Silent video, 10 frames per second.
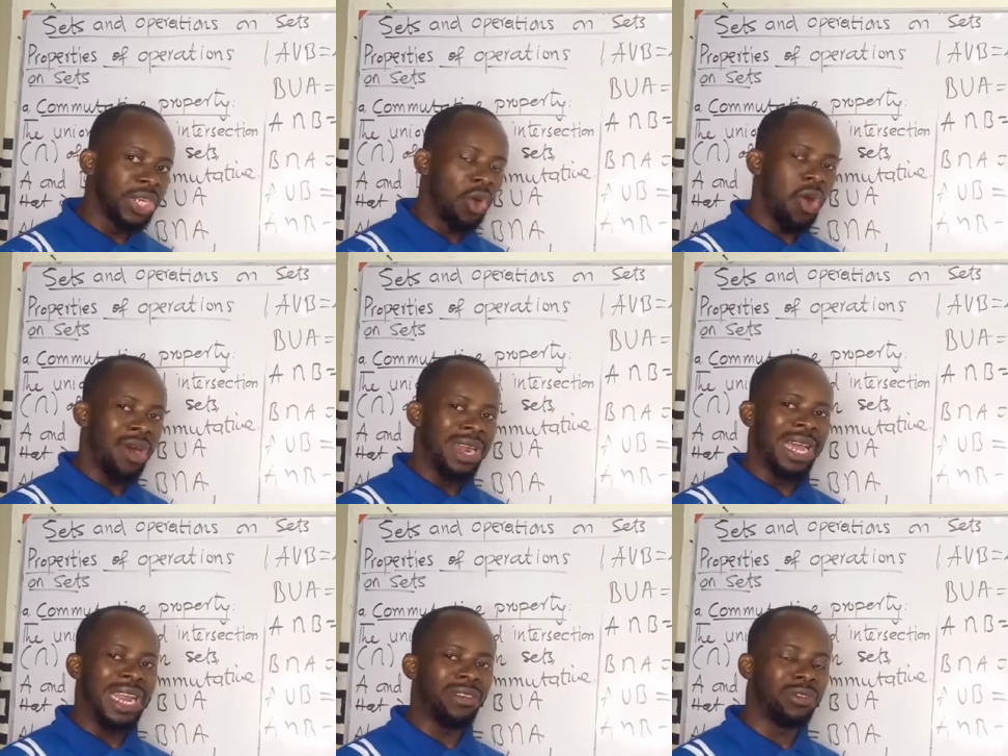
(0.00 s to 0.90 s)
The order
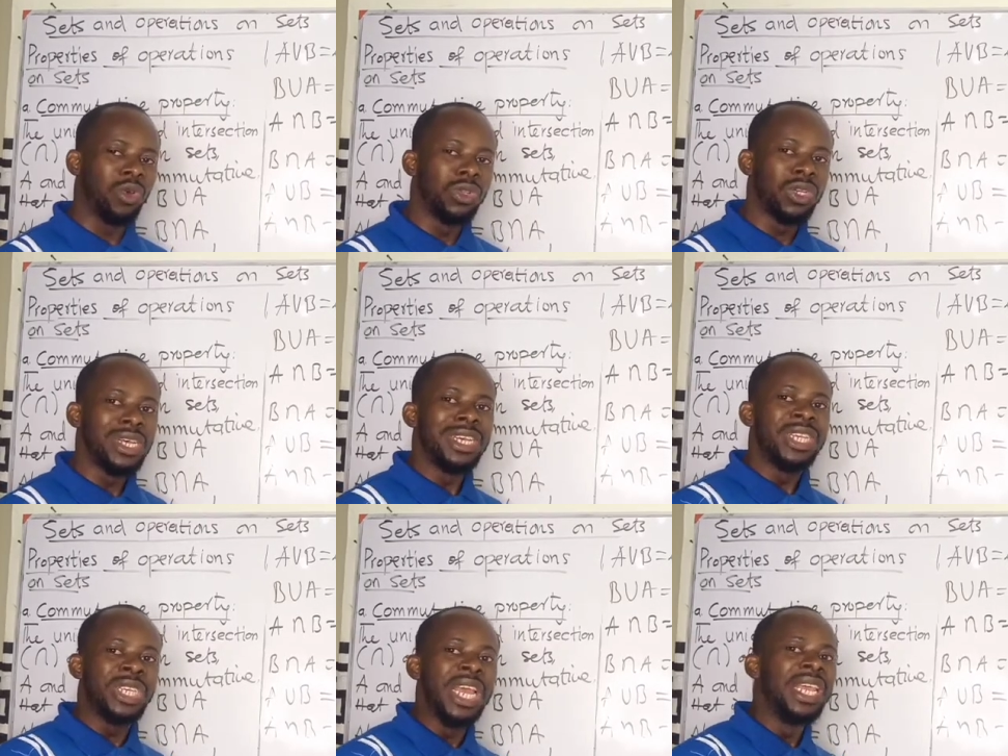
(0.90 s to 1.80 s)
does not
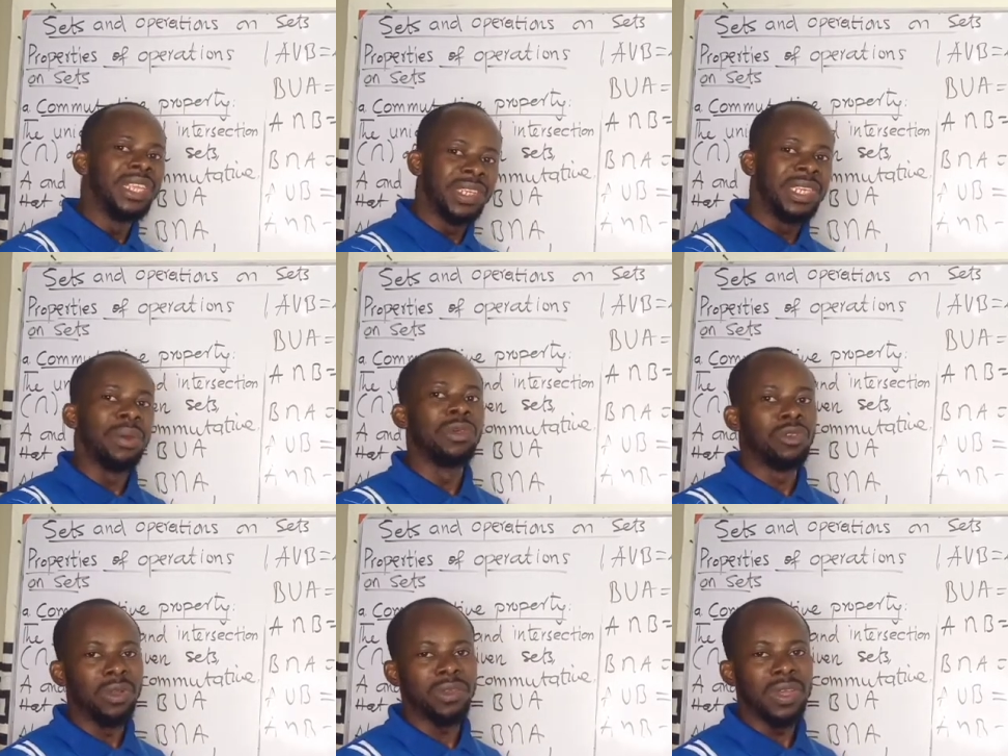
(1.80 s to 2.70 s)
change the
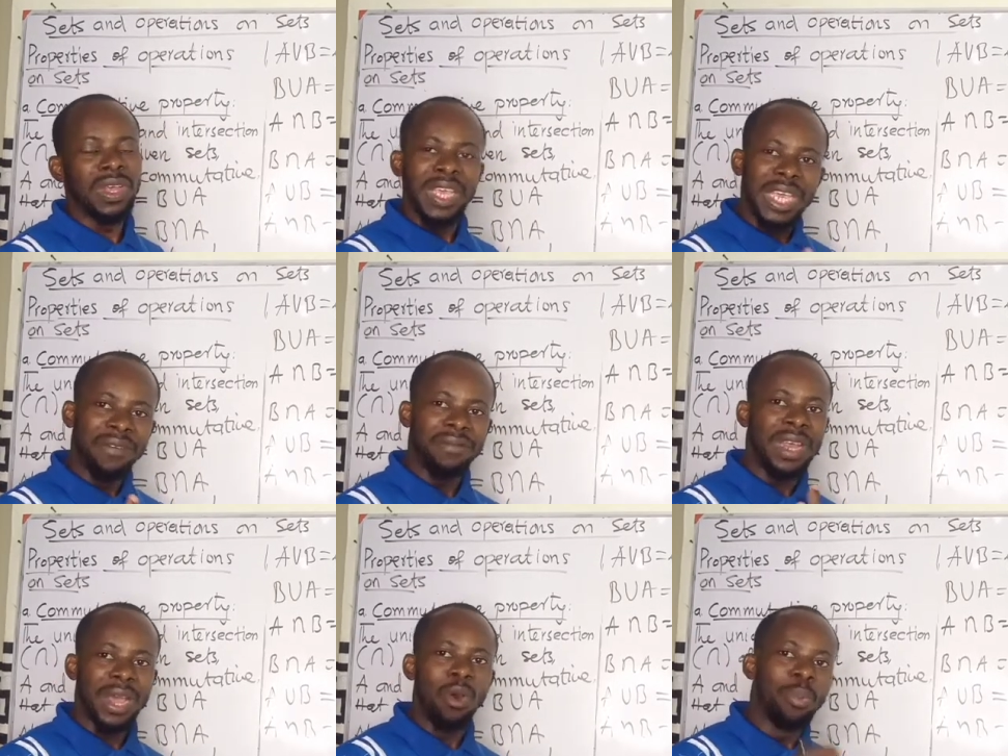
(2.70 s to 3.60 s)
result if
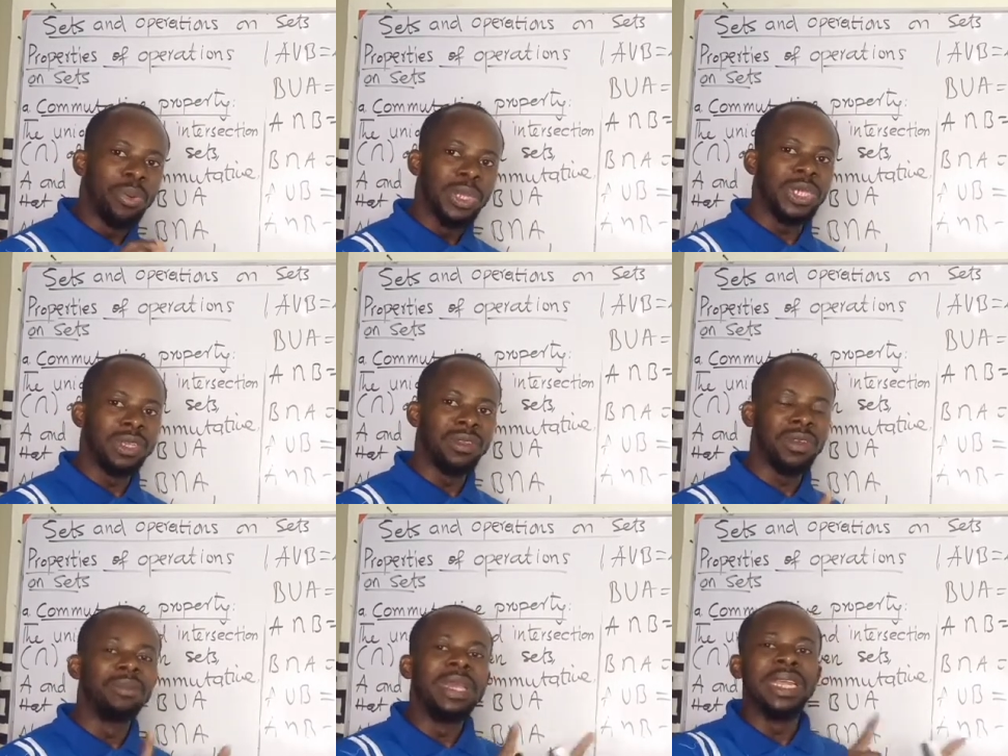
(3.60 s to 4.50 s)
the operations
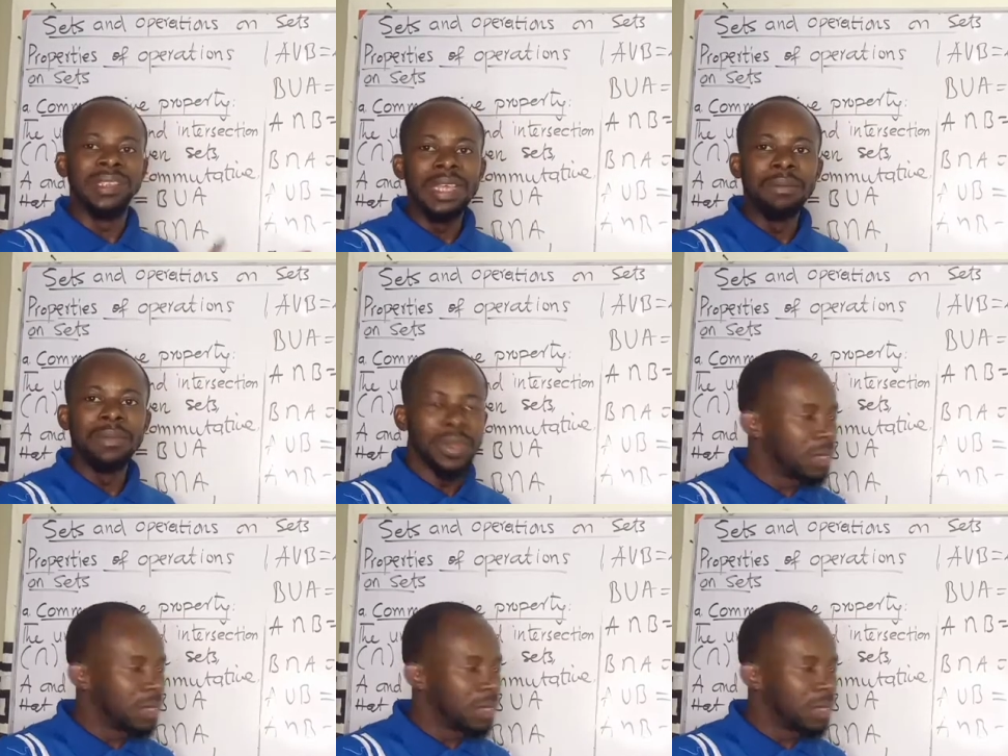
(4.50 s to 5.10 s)
remain the same.